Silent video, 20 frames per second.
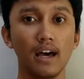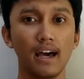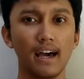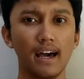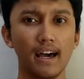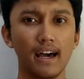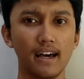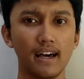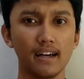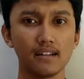
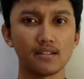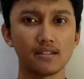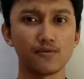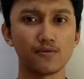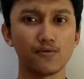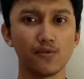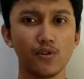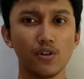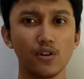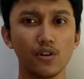
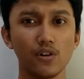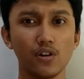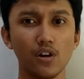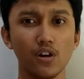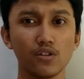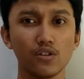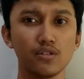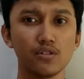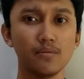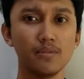As for
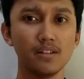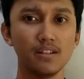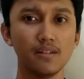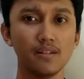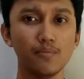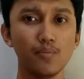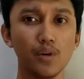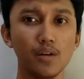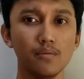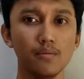
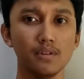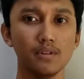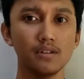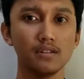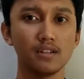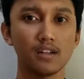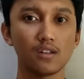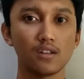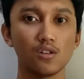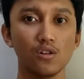automatic
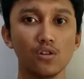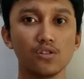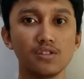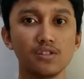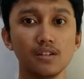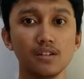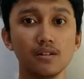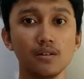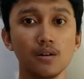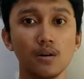payment
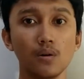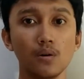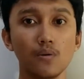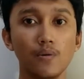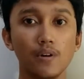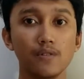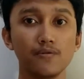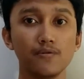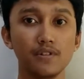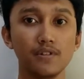technology,
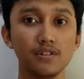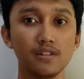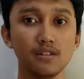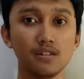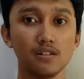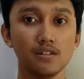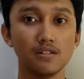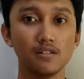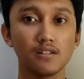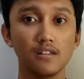when
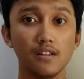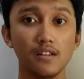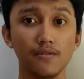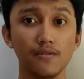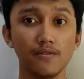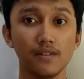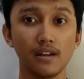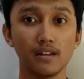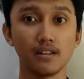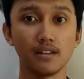visitors
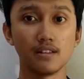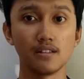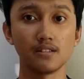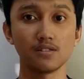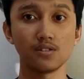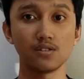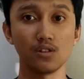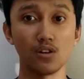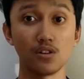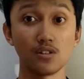leave the
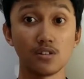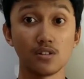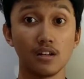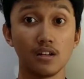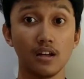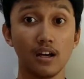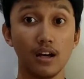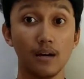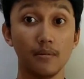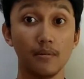store,
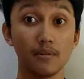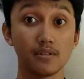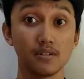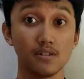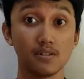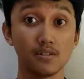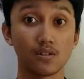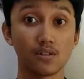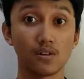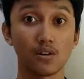
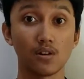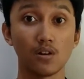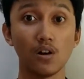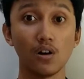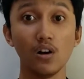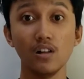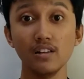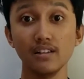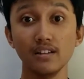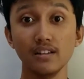Amazon
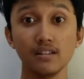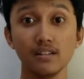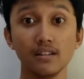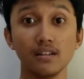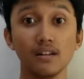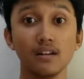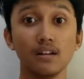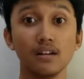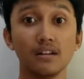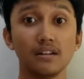call it
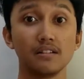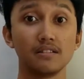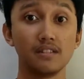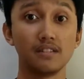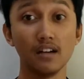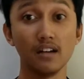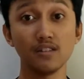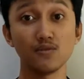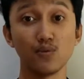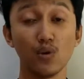
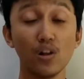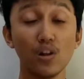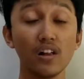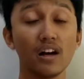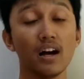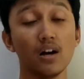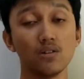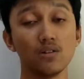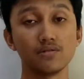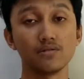just walk
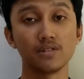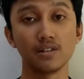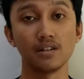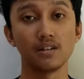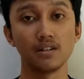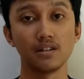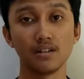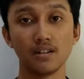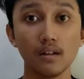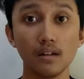out.
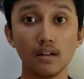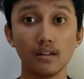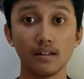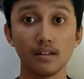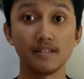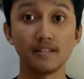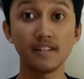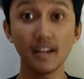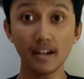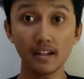The
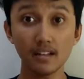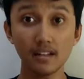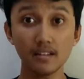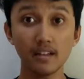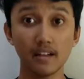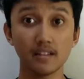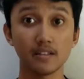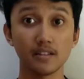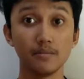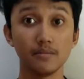second
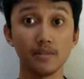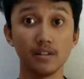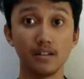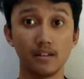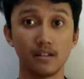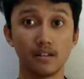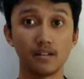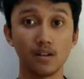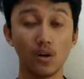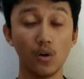example
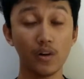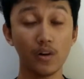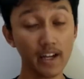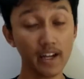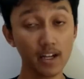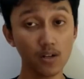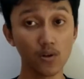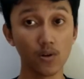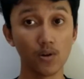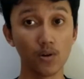is
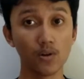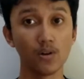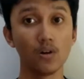Okado.